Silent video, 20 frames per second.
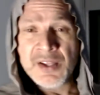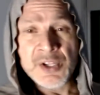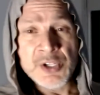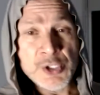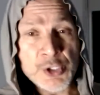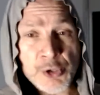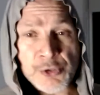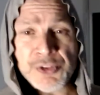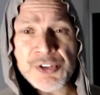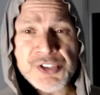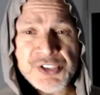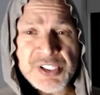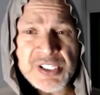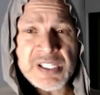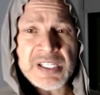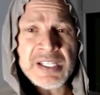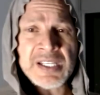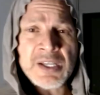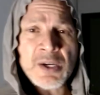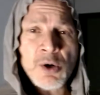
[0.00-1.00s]
You're the
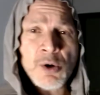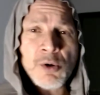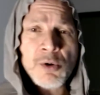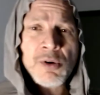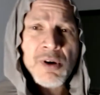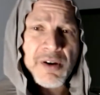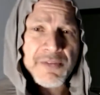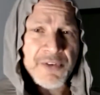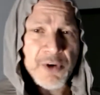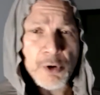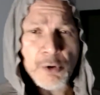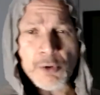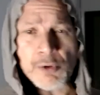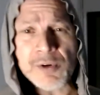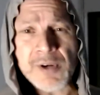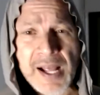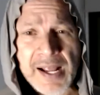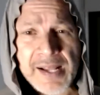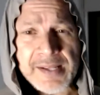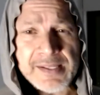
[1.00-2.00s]
CEO of your
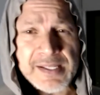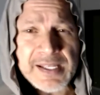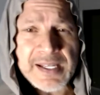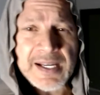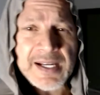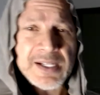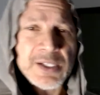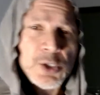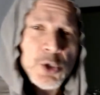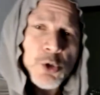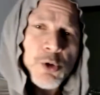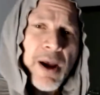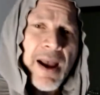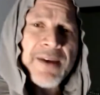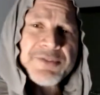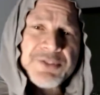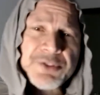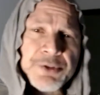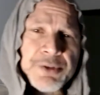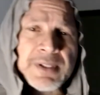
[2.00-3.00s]
own idea. Go
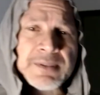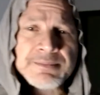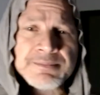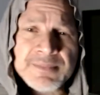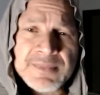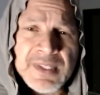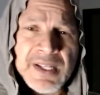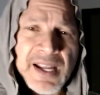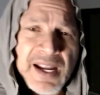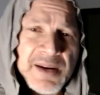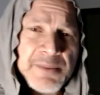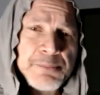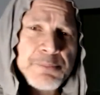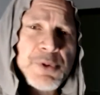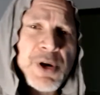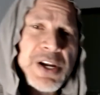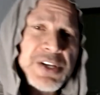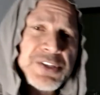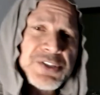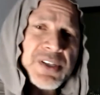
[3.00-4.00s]
after it,
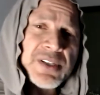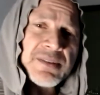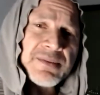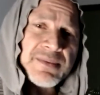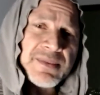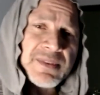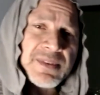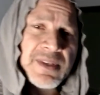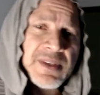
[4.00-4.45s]
embrace it,